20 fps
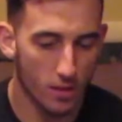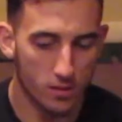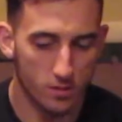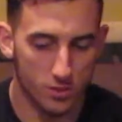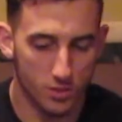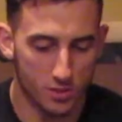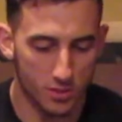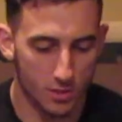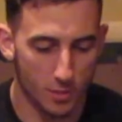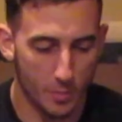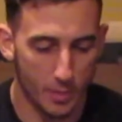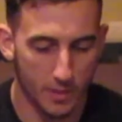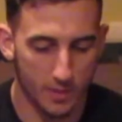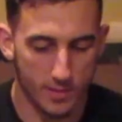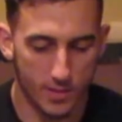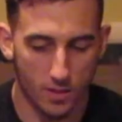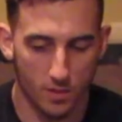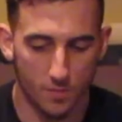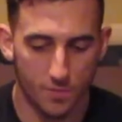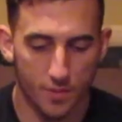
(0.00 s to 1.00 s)
Just
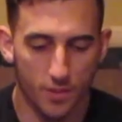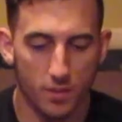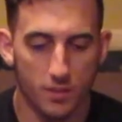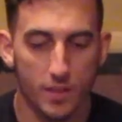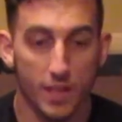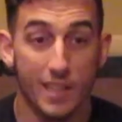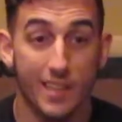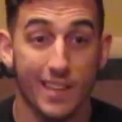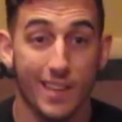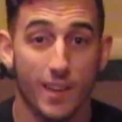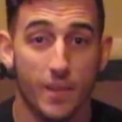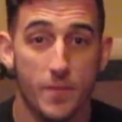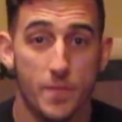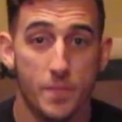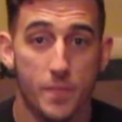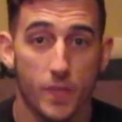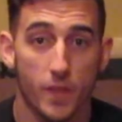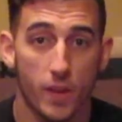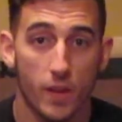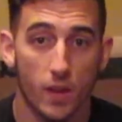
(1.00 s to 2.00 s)
depends how I'm feeling that day.
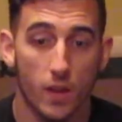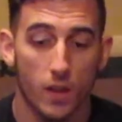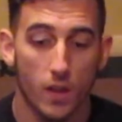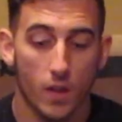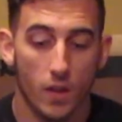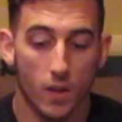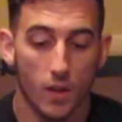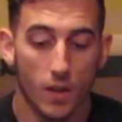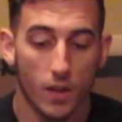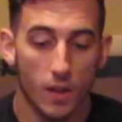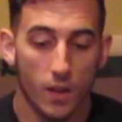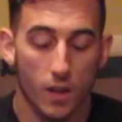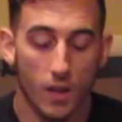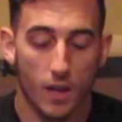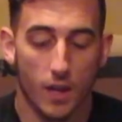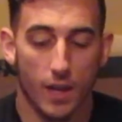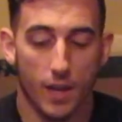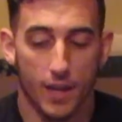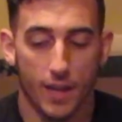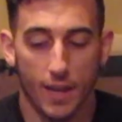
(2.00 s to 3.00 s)

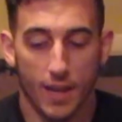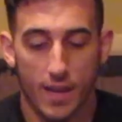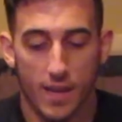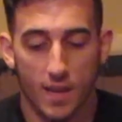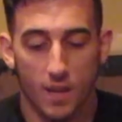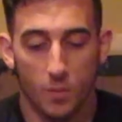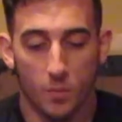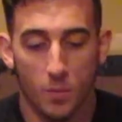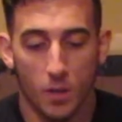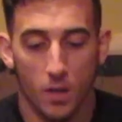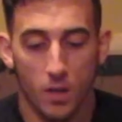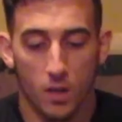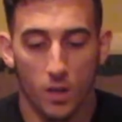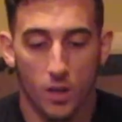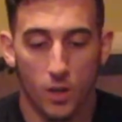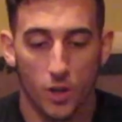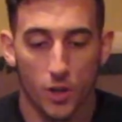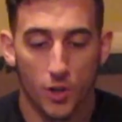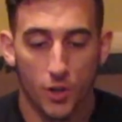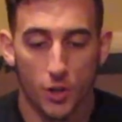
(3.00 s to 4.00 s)
I am
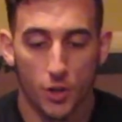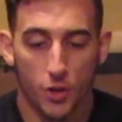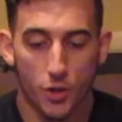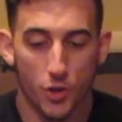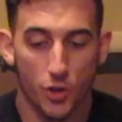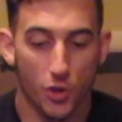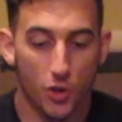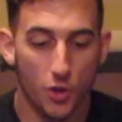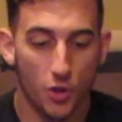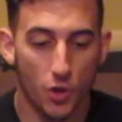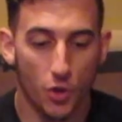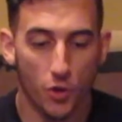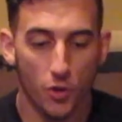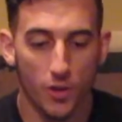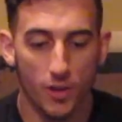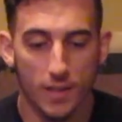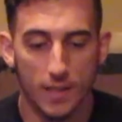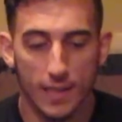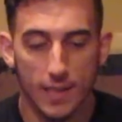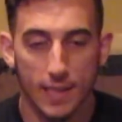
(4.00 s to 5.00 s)

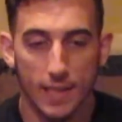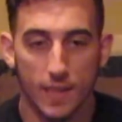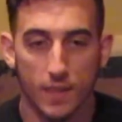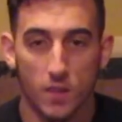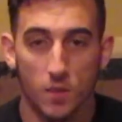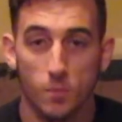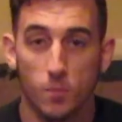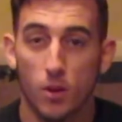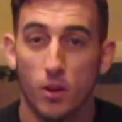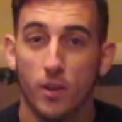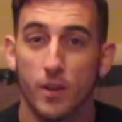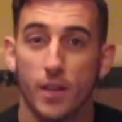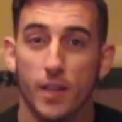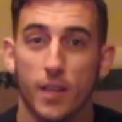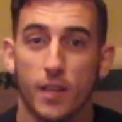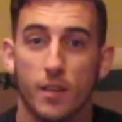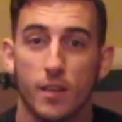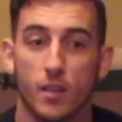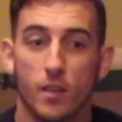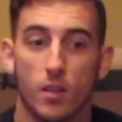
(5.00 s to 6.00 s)
currently in the
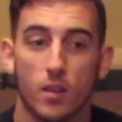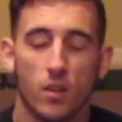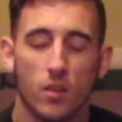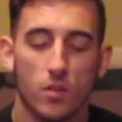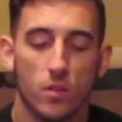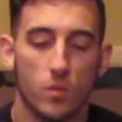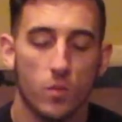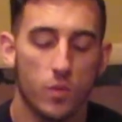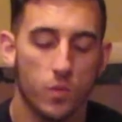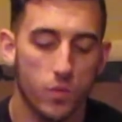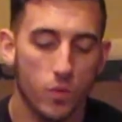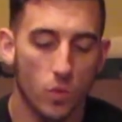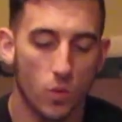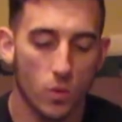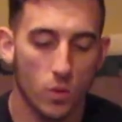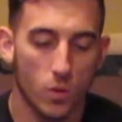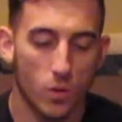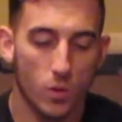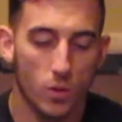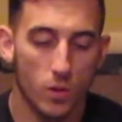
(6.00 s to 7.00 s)
market
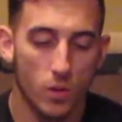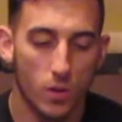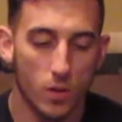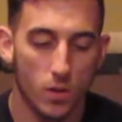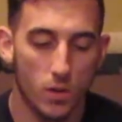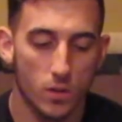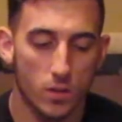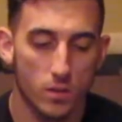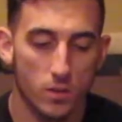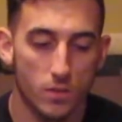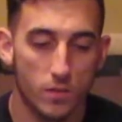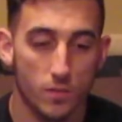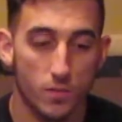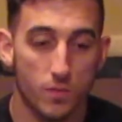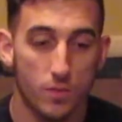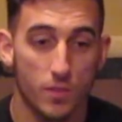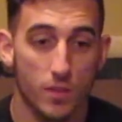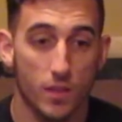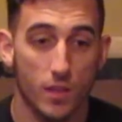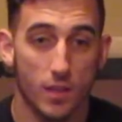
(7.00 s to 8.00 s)
for
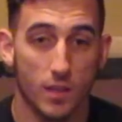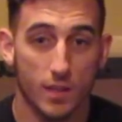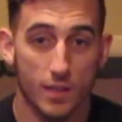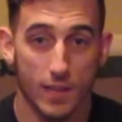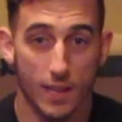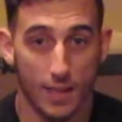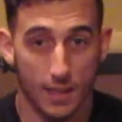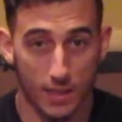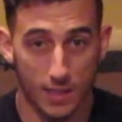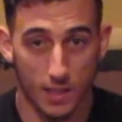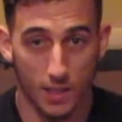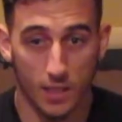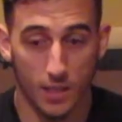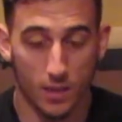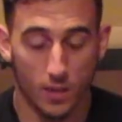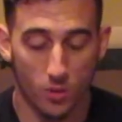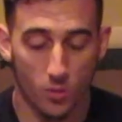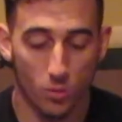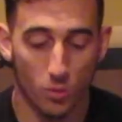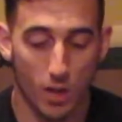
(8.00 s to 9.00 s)
the
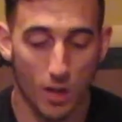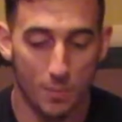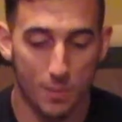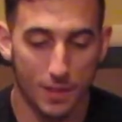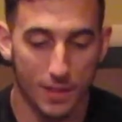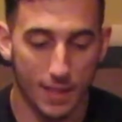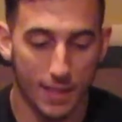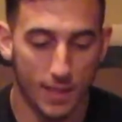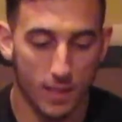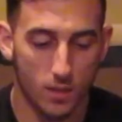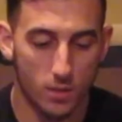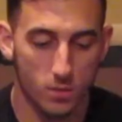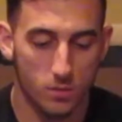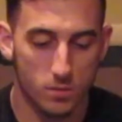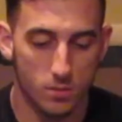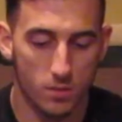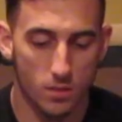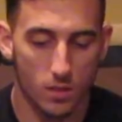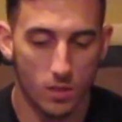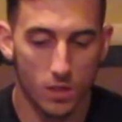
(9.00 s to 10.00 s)
Nike Ramaleos.